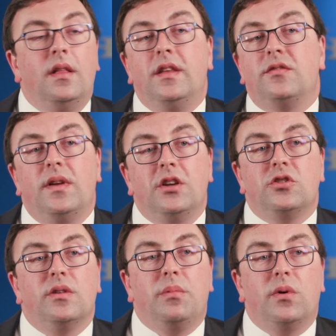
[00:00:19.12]
These
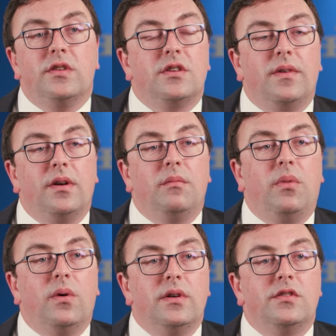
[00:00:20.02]
financial reports are very
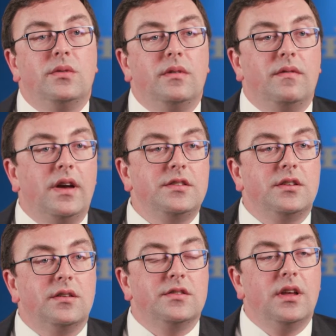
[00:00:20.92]
important to
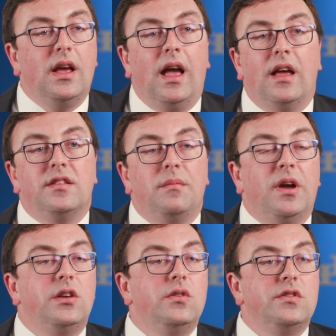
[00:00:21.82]
investors, as they
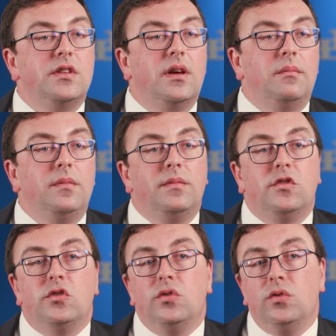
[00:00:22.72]
might use them
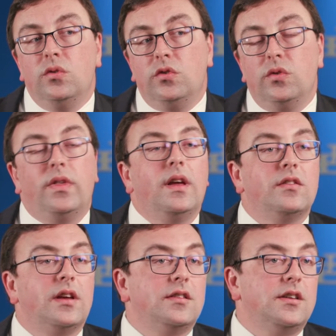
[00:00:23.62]
to do things
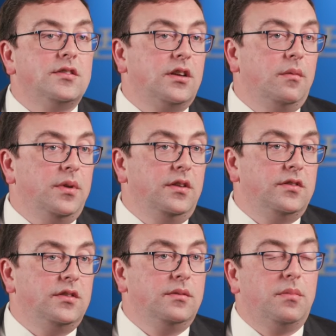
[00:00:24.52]
like assess a
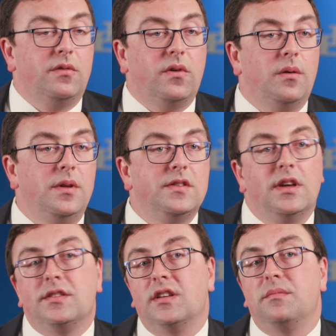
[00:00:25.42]
company's performance,
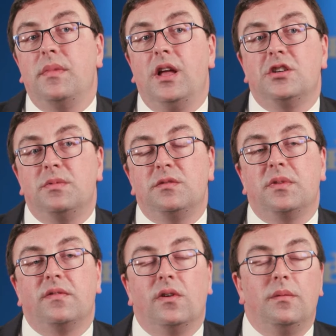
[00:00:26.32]
assess management's
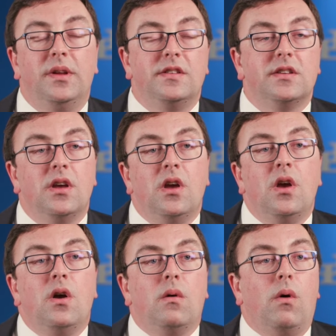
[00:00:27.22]
performance,
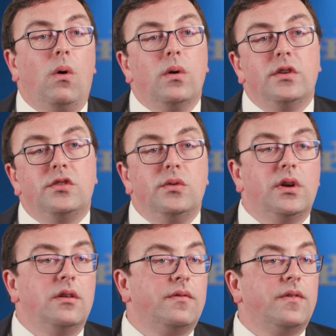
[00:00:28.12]
or to
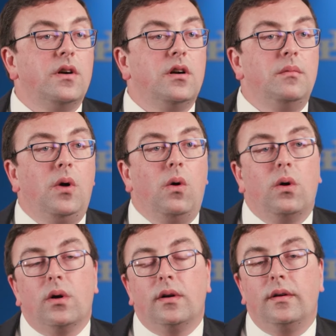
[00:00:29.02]
confirm
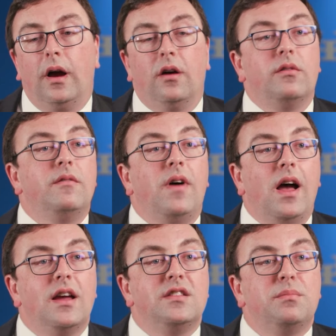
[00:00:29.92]
or
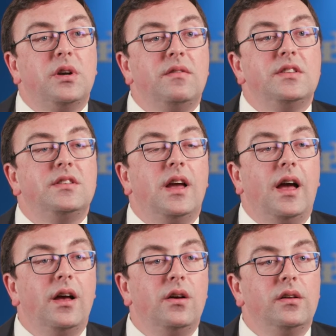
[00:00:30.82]
revise previously
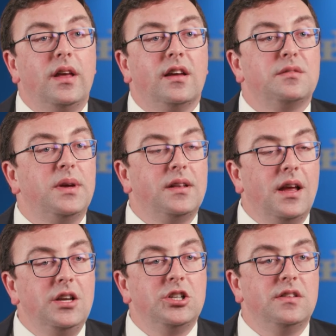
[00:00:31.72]
held
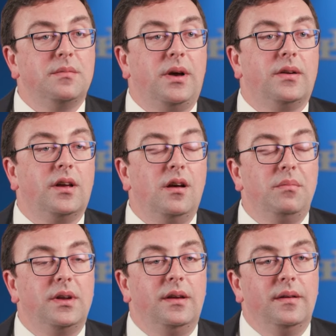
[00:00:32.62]
expectations about a
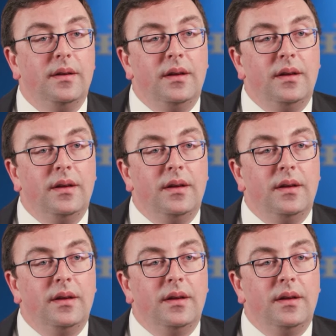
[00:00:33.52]
company.